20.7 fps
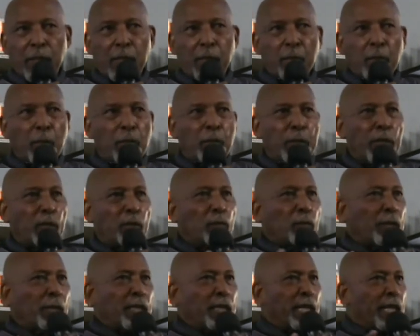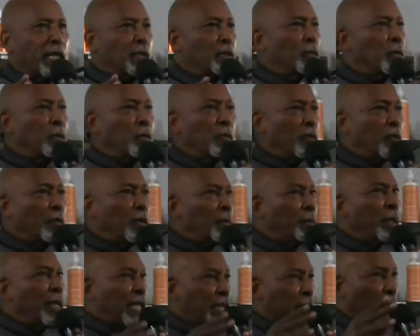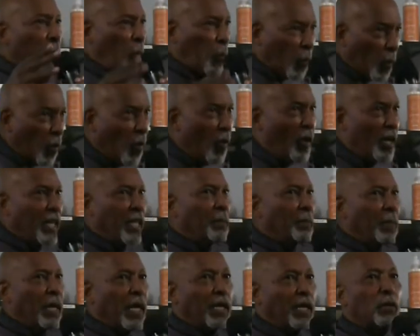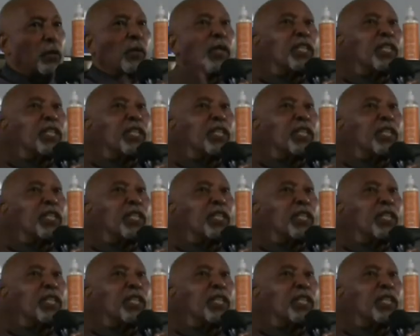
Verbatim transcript: But we don't realize we've we've been in a war in America. We're